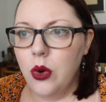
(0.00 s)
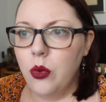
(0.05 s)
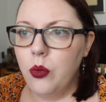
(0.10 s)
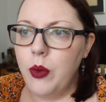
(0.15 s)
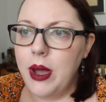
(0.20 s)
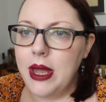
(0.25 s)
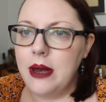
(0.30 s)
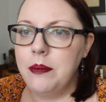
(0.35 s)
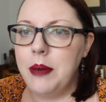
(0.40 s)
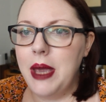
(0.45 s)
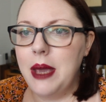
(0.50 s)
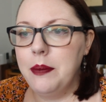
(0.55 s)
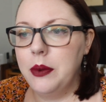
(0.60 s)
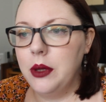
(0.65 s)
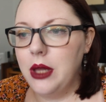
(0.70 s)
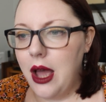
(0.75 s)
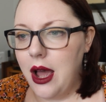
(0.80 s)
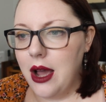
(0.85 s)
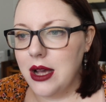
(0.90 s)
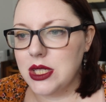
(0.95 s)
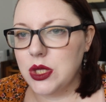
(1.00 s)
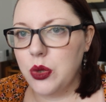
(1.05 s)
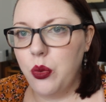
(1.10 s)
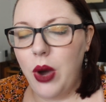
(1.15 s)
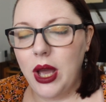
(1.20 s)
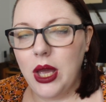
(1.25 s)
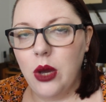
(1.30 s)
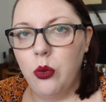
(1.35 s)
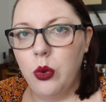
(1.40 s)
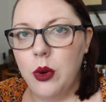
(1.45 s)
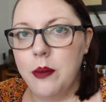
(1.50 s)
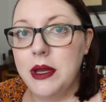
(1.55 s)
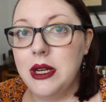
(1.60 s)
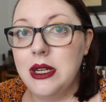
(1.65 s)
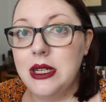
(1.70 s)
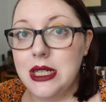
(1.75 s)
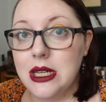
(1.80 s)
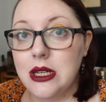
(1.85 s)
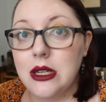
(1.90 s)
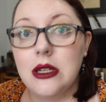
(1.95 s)
When people ask why a
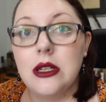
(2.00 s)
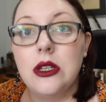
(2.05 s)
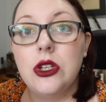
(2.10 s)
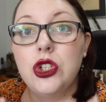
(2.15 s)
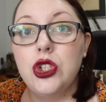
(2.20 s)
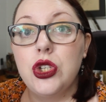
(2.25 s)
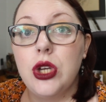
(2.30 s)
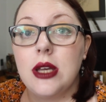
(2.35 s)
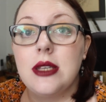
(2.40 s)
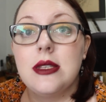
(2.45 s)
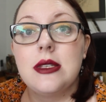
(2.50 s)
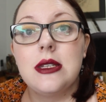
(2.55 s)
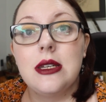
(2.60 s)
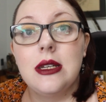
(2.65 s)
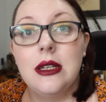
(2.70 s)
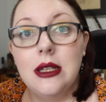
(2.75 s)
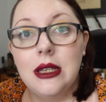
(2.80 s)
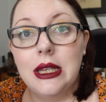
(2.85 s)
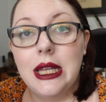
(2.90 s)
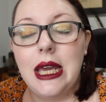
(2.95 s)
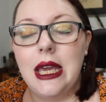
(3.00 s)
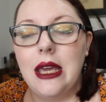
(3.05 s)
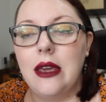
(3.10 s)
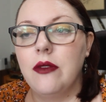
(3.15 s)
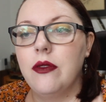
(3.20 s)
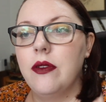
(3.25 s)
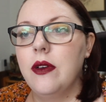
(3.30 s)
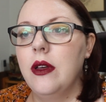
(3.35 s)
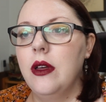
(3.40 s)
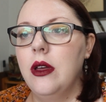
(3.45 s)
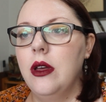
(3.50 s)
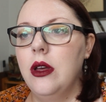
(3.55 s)
woman didn't just leave,